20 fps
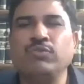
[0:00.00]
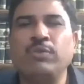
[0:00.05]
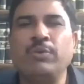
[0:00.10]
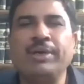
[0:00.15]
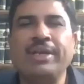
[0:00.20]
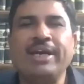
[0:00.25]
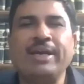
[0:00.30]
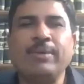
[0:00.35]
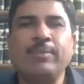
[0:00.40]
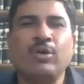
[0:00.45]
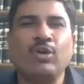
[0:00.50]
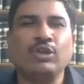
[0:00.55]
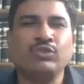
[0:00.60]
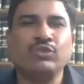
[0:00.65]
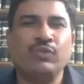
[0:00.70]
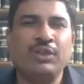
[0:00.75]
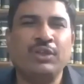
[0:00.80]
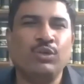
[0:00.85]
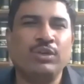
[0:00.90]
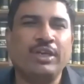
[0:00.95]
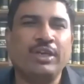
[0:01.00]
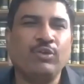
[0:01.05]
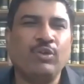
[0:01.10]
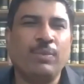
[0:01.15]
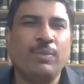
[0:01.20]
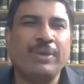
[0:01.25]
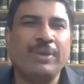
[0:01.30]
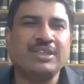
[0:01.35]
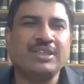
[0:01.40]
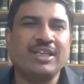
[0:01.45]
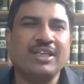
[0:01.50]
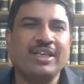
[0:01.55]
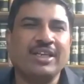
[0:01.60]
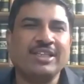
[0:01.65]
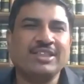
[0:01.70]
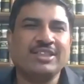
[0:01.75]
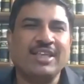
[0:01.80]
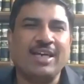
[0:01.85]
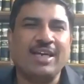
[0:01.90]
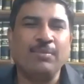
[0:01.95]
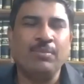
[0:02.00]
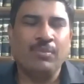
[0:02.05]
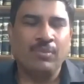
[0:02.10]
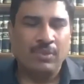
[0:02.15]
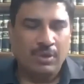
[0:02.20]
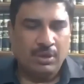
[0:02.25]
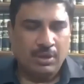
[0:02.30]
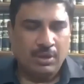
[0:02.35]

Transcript: we will take, because we know that you are pressing against time.